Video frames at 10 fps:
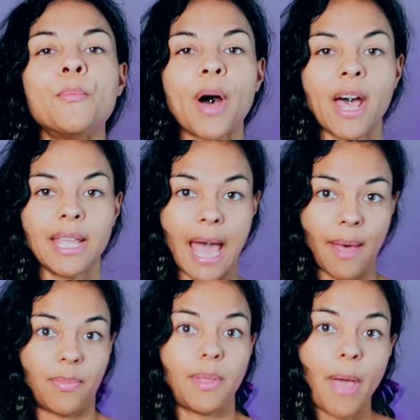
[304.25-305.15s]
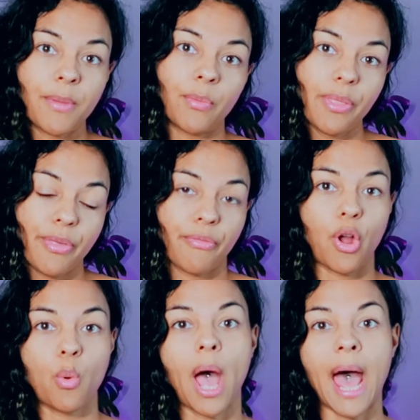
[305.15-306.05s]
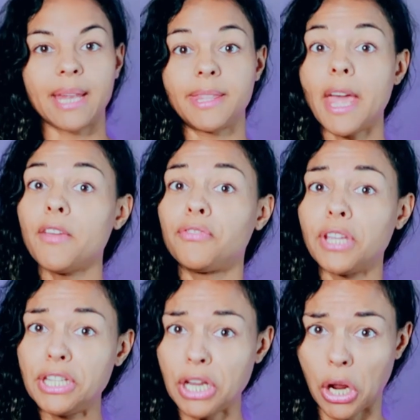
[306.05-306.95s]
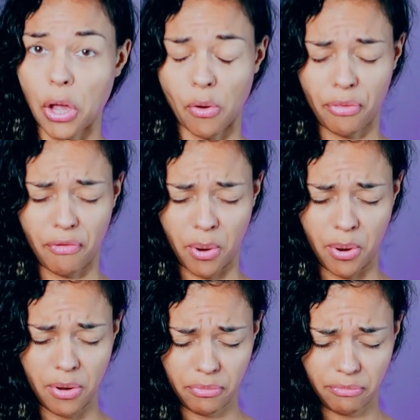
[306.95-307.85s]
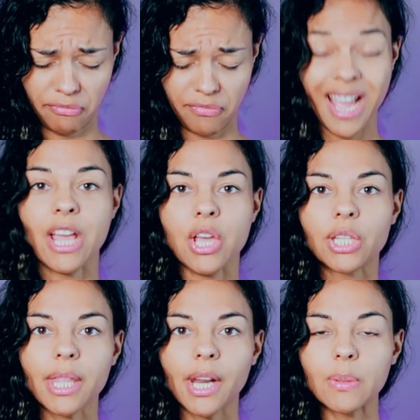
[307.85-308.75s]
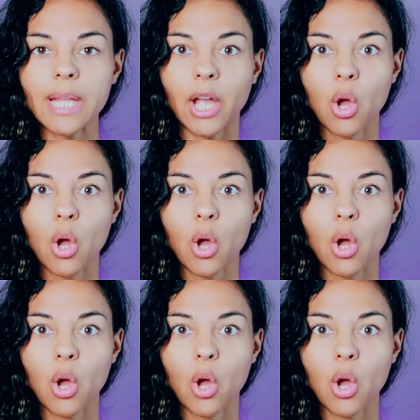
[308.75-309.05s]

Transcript: But yeah, the payment went through and the N F T didn't go through. So then I was like,